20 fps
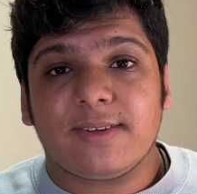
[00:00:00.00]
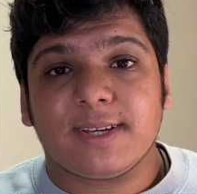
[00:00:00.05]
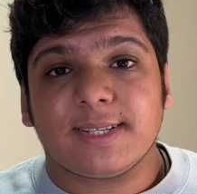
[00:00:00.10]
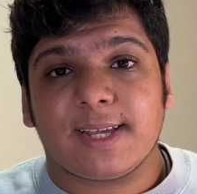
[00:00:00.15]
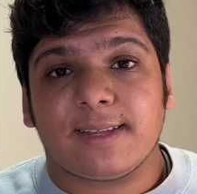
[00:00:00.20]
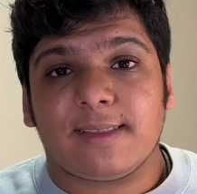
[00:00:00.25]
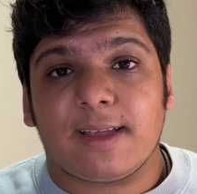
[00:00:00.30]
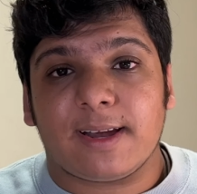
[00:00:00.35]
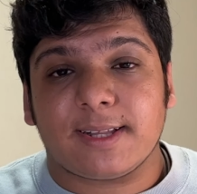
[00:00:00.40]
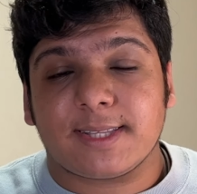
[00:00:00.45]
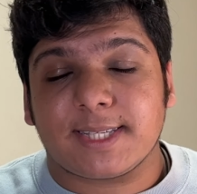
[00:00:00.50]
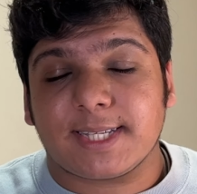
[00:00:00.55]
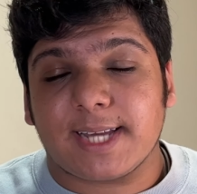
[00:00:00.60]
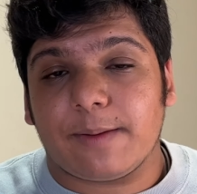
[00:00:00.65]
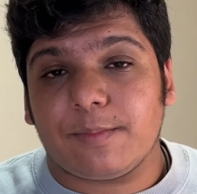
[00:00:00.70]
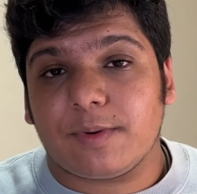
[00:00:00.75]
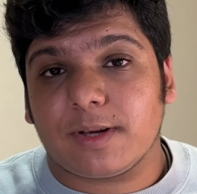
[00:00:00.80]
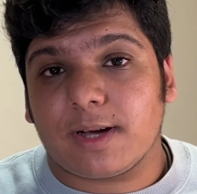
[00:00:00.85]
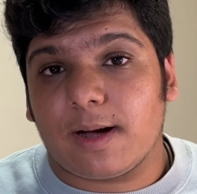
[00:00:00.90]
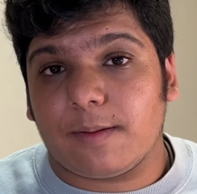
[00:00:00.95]
said that, it's
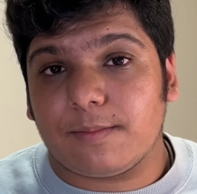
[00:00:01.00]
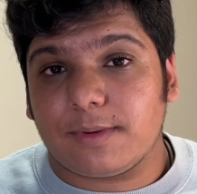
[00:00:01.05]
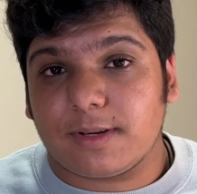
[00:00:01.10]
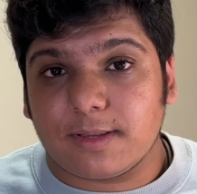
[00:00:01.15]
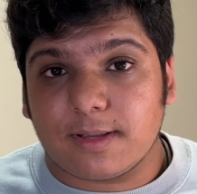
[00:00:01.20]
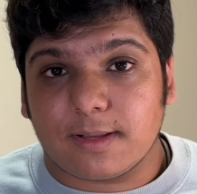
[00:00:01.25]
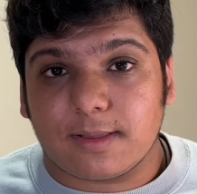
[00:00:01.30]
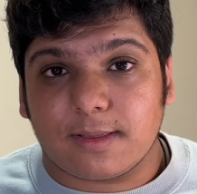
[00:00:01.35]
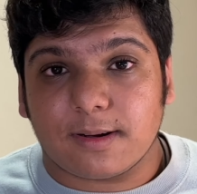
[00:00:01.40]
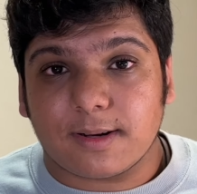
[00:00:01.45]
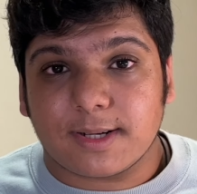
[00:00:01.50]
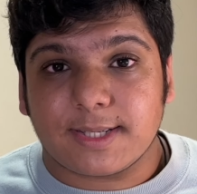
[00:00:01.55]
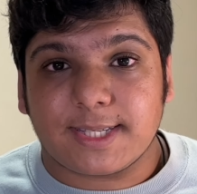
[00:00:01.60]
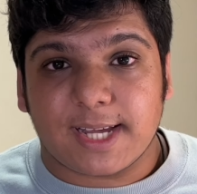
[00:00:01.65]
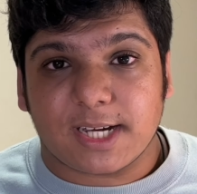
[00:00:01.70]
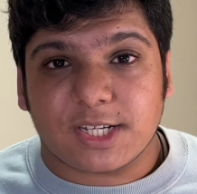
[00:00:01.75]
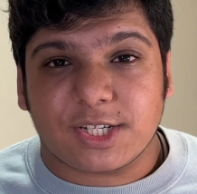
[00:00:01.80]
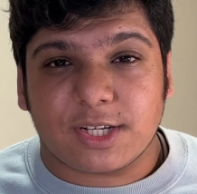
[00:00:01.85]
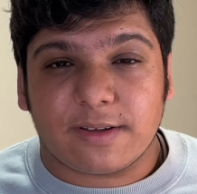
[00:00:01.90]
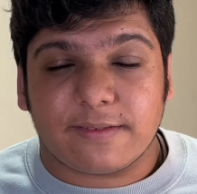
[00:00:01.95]
time to come to the third
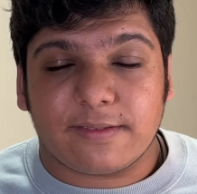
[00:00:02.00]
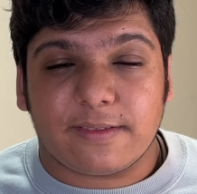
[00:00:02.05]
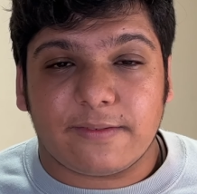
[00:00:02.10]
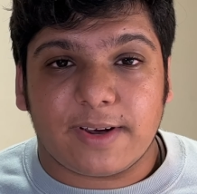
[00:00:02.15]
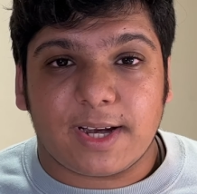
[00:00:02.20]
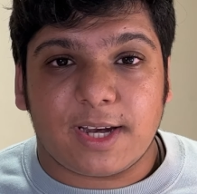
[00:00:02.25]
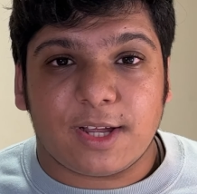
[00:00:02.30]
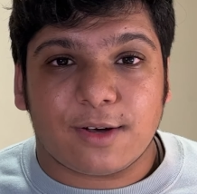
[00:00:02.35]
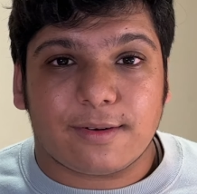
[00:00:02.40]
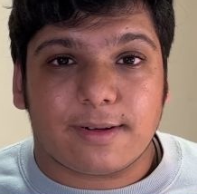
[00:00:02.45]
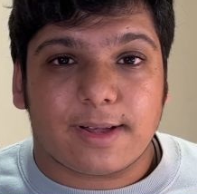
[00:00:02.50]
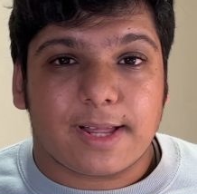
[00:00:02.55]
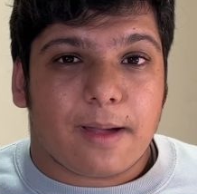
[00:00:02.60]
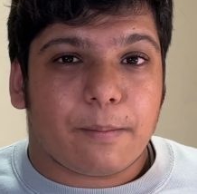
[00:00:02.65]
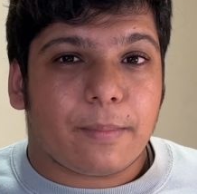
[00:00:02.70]
section of the video,